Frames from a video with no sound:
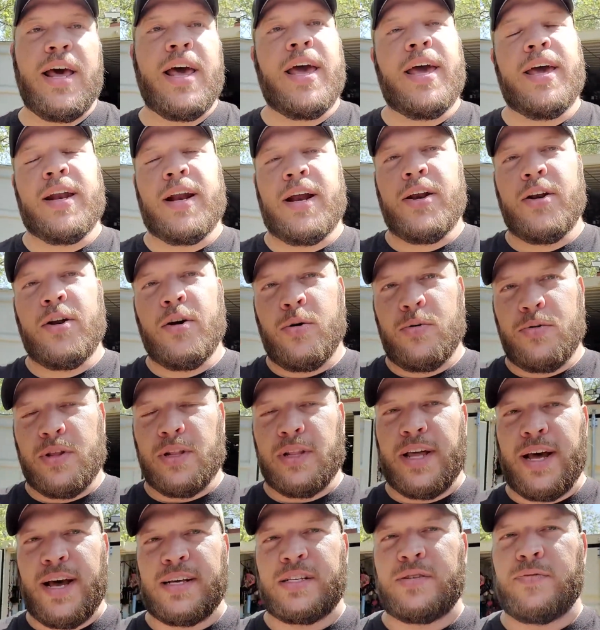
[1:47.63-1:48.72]
And I know in the
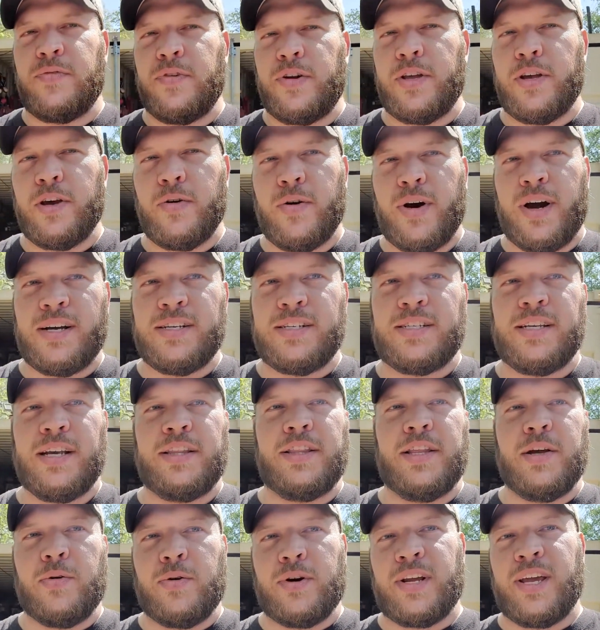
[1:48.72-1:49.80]
last video I said
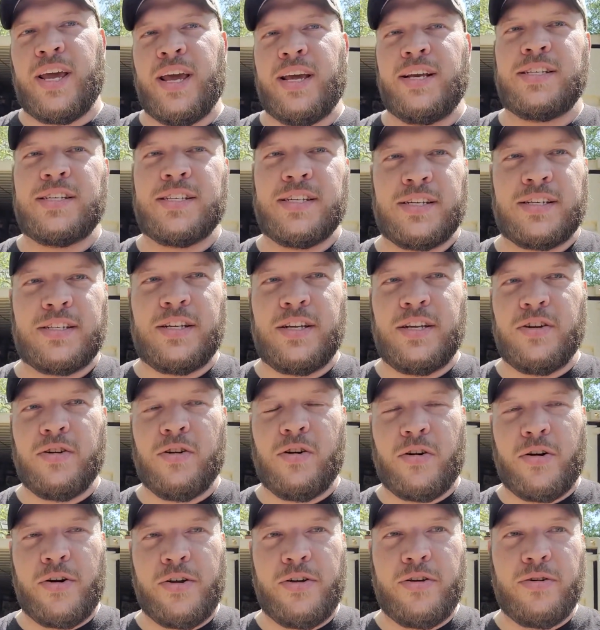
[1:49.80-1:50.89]
they were K16
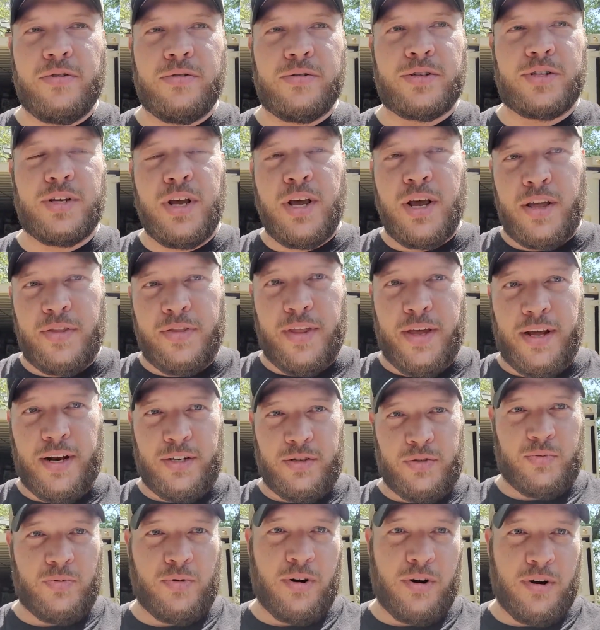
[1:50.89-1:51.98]
RUs. That
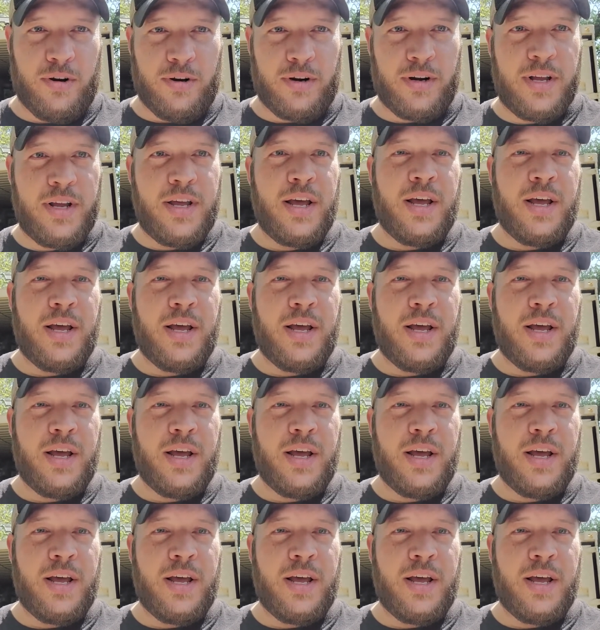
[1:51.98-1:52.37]
is wrong.